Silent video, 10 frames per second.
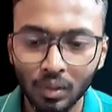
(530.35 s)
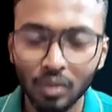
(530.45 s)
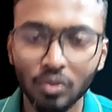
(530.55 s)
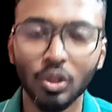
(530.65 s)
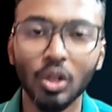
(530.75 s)

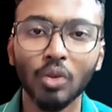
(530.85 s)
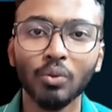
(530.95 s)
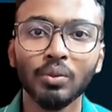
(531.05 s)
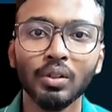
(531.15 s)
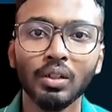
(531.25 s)
So now
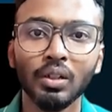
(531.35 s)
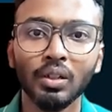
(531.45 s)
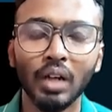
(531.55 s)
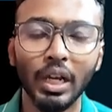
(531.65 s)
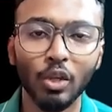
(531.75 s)

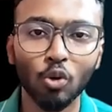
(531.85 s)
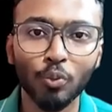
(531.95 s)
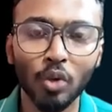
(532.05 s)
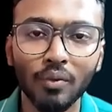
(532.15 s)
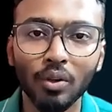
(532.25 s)
I hope you
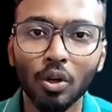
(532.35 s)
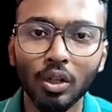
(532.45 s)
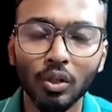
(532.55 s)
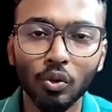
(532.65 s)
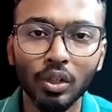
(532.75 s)
have got a
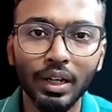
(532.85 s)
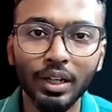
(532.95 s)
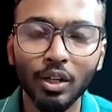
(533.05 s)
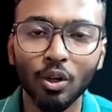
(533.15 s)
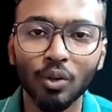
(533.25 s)
good idea
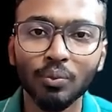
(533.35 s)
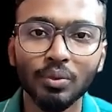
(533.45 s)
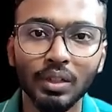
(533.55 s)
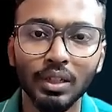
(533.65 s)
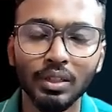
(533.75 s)
of
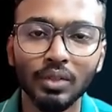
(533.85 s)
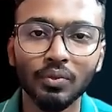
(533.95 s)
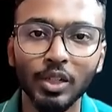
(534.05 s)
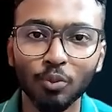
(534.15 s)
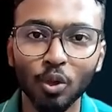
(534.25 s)
CSS
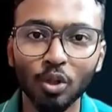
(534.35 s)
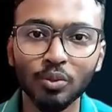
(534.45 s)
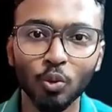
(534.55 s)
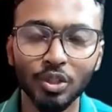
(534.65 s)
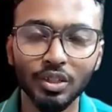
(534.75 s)
Flexbox
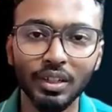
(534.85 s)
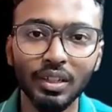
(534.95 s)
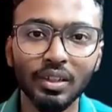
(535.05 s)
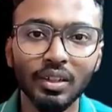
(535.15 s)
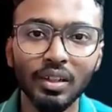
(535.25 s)
positioning
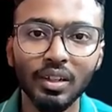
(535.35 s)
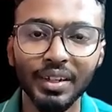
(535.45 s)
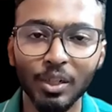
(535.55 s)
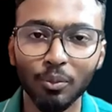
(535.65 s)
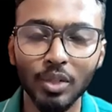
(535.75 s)
in
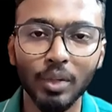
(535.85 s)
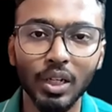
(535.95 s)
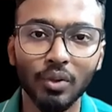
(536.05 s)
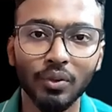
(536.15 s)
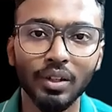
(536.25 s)
a much better
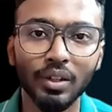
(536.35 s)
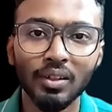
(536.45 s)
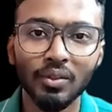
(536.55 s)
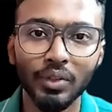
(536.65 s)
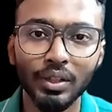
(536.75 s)
way
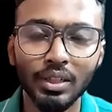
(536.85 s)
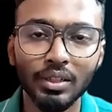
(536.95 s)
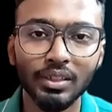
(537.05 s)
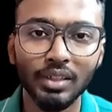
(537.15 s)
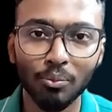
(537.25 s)
with these
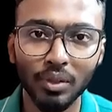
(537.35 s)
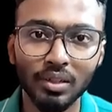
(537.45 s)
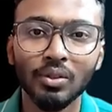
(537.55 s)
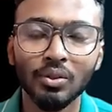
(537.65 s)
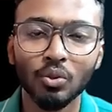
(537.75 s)

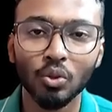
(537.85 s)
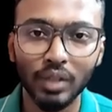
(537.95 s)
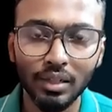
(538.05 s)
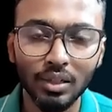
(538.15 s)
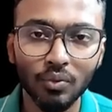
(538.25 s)
examples. So
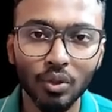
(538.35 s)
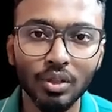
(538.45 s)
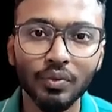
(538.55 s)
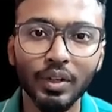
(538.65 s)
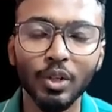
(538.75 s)
that's it for this
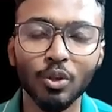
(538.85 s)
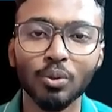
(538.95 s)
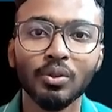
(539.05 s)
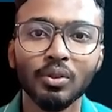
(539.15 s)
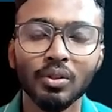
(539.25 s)
video.
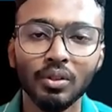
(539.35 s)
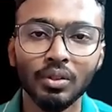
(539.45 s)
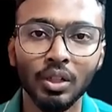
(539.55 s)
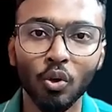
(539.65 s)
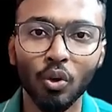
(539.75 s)
See
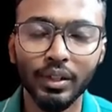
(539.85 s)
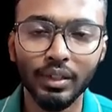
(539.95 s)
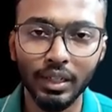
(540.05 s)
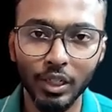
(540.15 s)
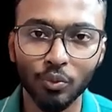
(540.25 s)
you all in the
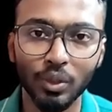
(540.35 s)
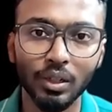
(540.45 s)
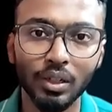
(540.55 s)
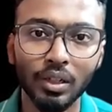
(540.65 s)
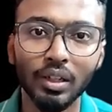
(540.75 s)
next one.
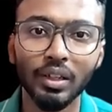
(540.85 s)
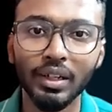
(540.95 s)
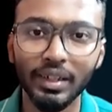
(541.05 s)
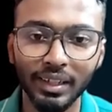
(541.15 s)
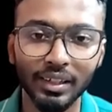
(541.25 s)
Till then,
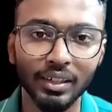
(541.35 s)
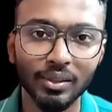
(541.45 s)
take care.